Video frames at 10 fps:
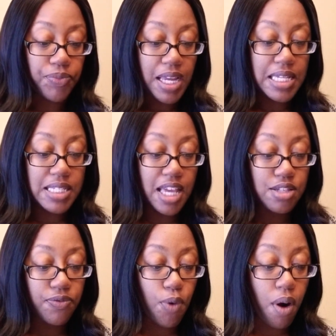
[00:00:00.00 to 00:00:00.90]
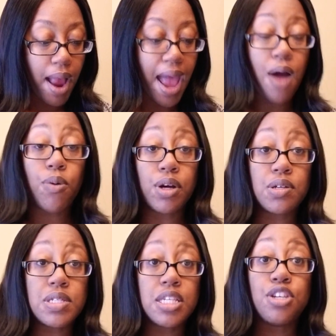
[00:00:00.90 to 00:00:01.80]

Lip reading: It says 4 hours,